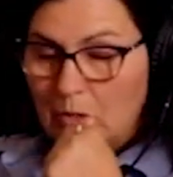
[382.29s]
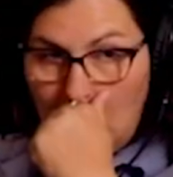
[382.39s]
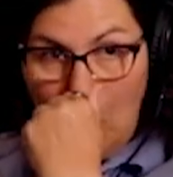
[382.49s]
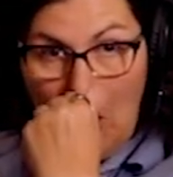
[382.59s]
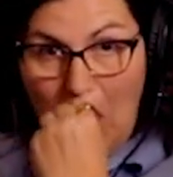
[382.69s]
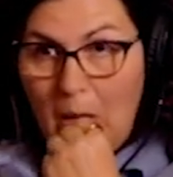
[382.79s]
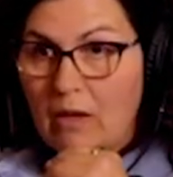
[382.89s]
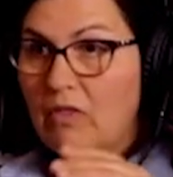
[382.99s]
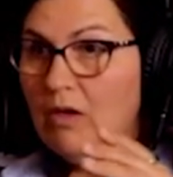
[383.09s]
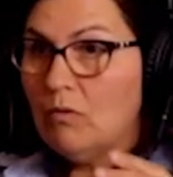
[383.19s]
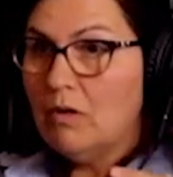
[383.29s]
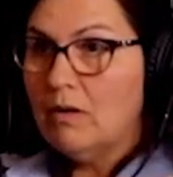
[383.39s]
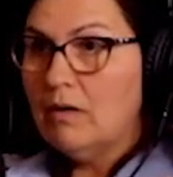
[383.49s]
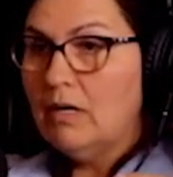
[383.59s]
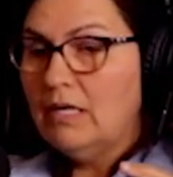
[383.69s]
So they
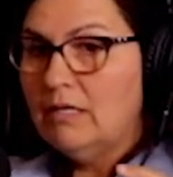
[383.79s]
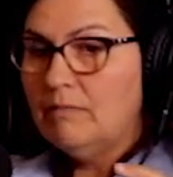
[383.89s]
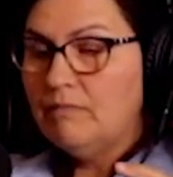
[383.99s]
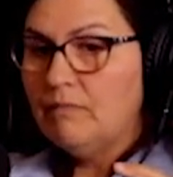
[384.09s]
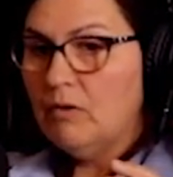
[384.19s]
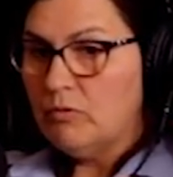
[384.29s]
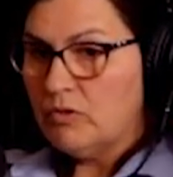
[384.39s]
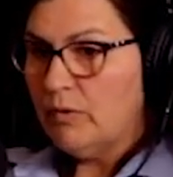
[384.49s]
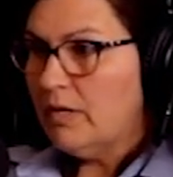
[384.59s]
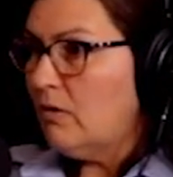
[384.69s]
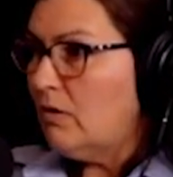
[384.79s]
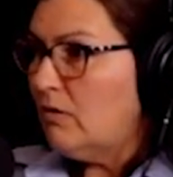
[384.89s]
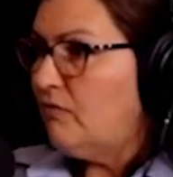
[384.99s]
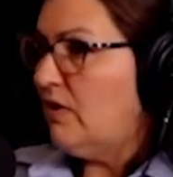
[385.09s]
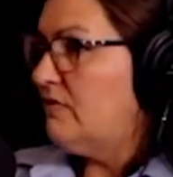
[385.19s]
were, there was a
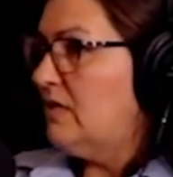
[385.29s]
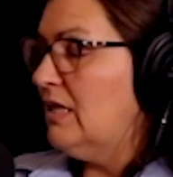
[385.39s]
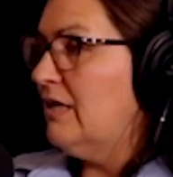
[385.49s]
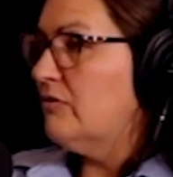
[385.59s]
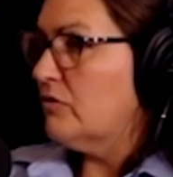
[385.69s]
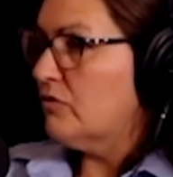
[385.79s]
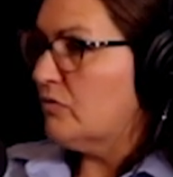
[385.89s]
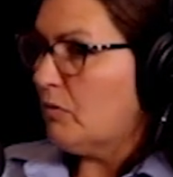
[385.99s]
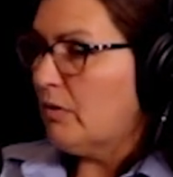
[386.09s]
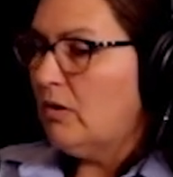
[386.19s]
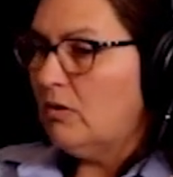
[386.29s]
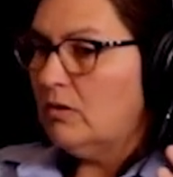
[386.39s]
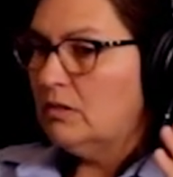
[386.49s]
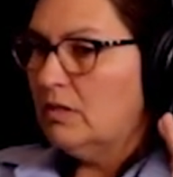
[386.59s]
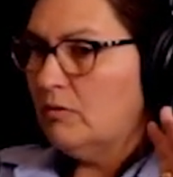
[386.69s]
recall, 5 city councilors were recalled.